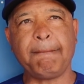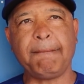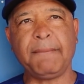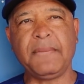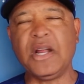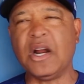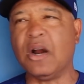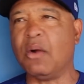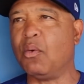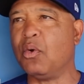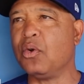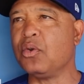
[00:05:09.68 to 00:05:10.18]

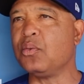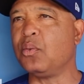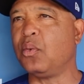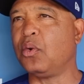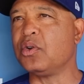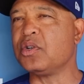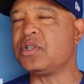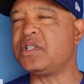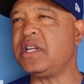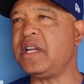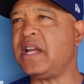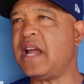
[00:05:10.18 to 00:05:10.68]
You know,
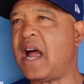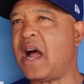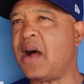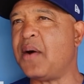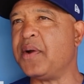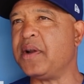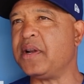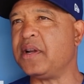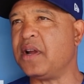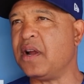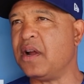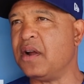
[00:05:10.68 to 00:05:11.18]
we'll see
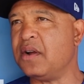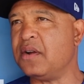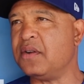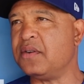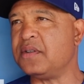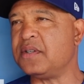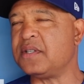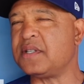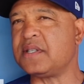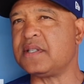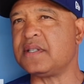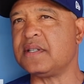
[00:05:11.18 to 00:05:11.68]
how it
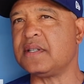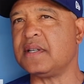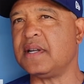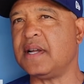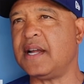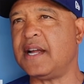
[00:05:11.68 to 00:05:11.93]
goes